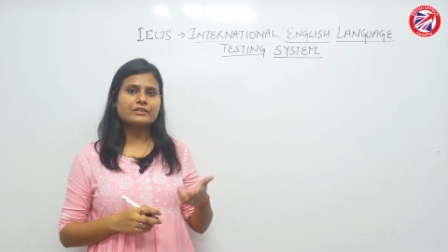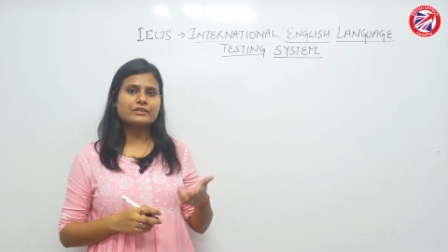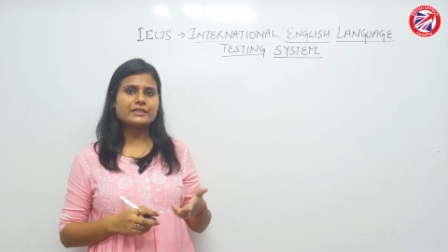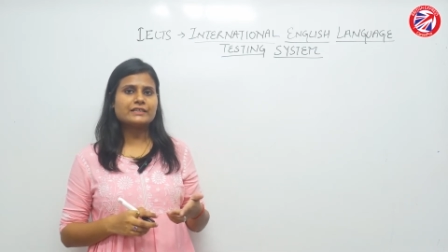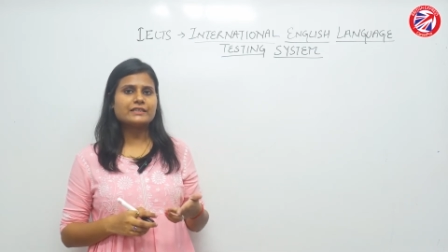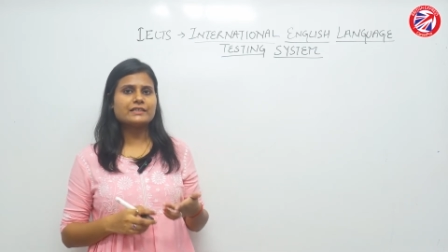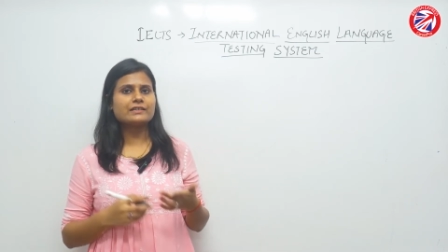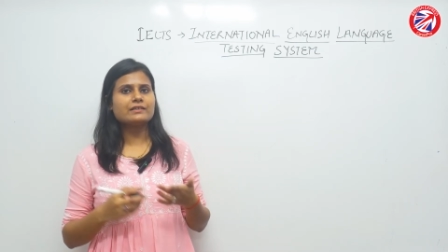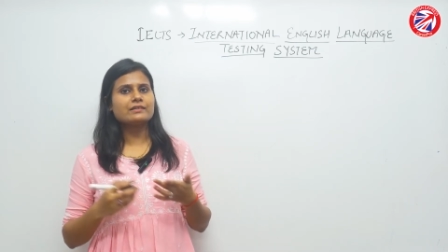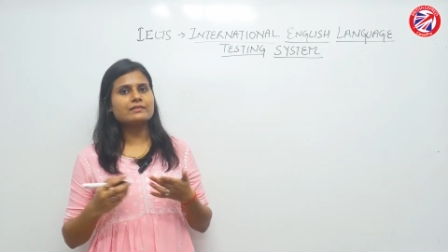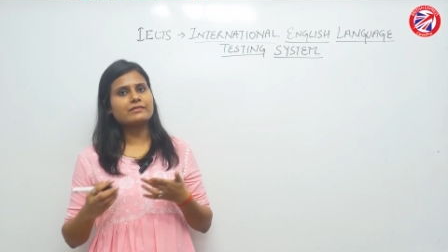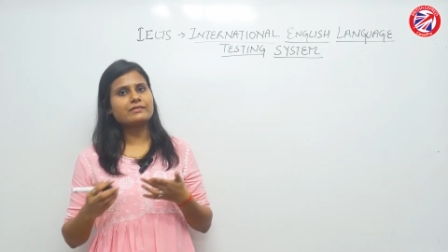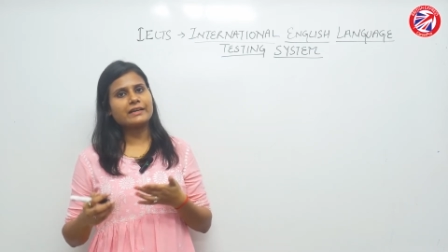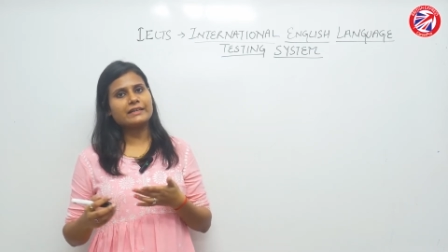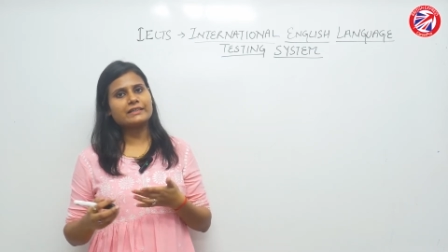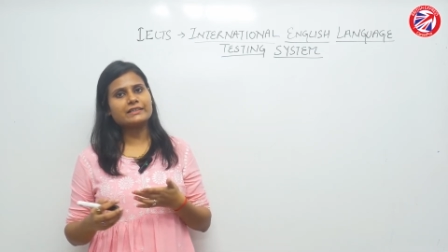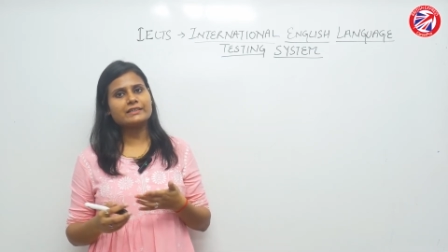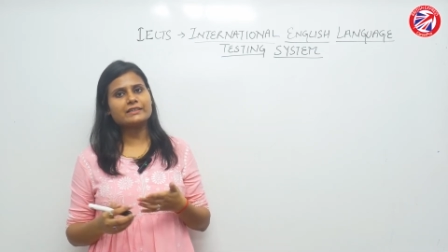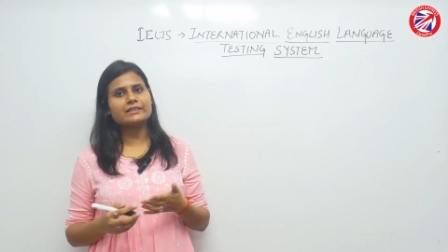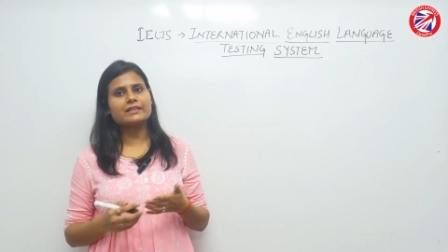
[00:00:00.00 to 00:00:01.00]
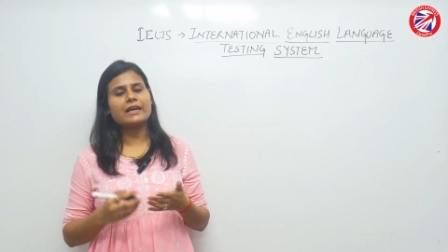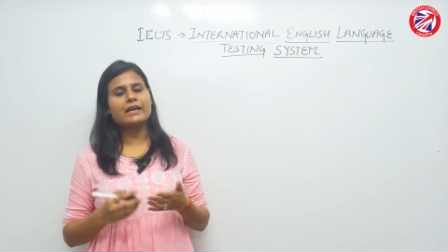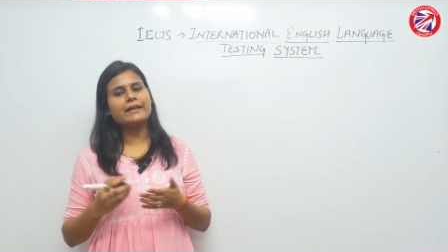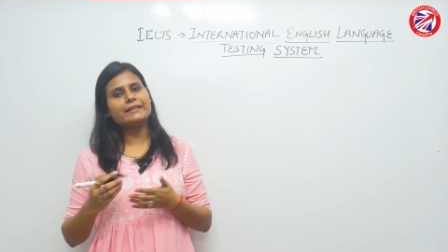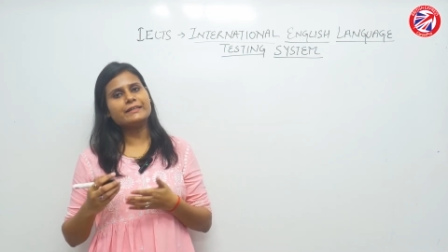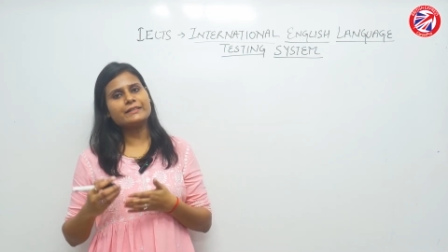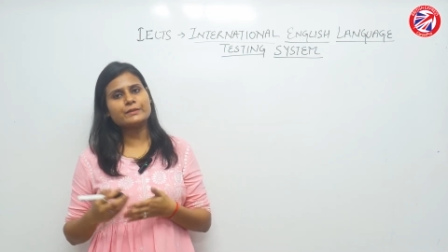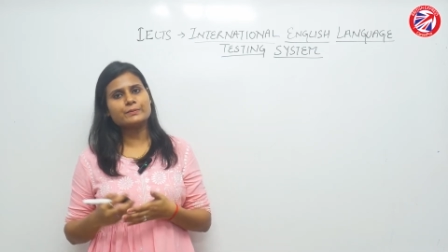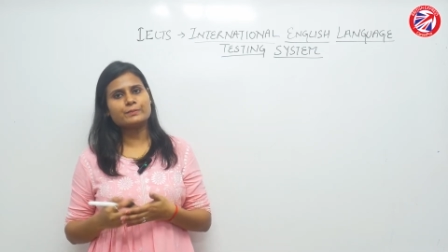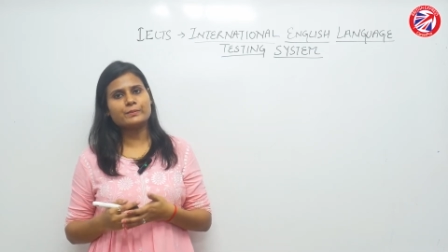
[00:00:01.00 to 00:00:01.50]
reading, writing
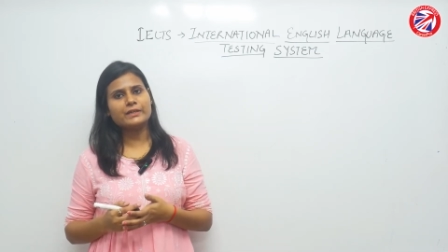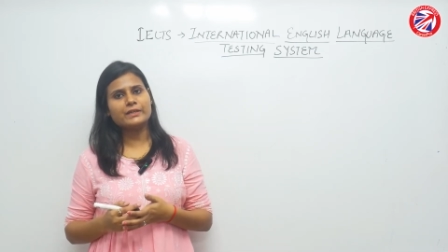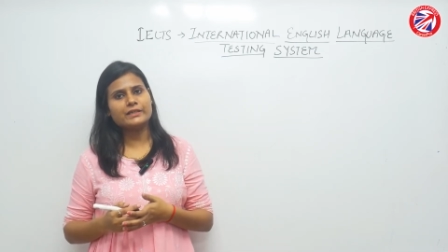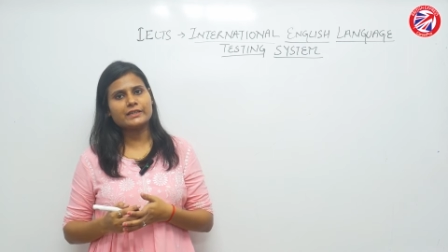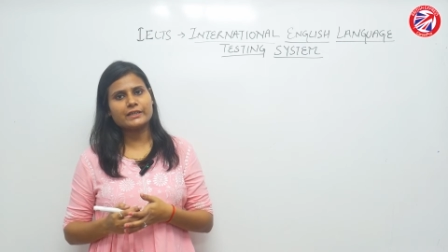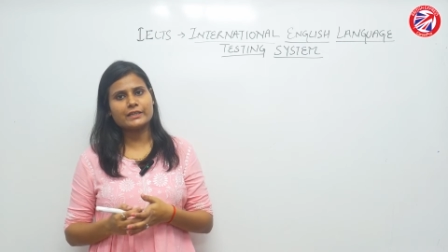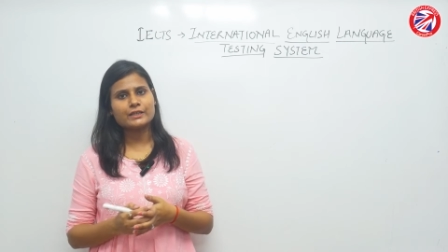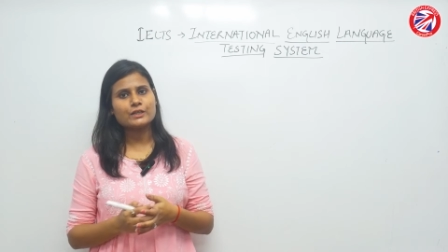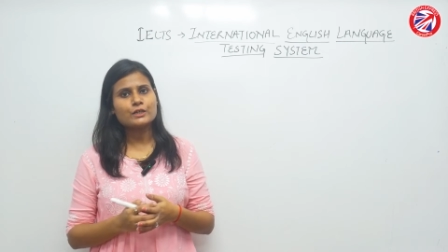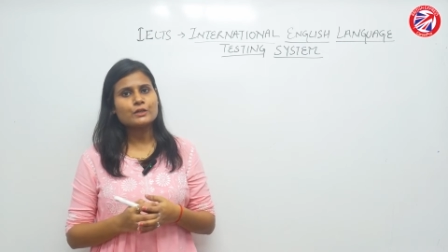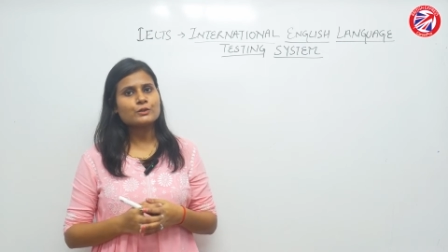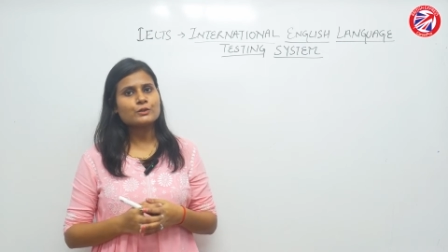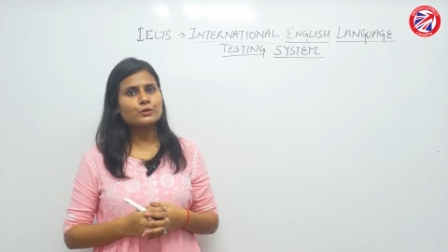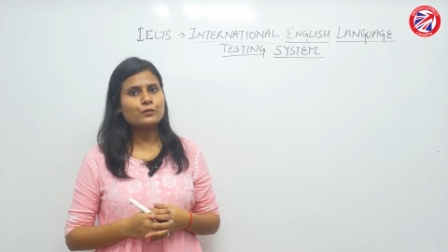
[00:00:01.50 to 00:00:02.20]
and speaking.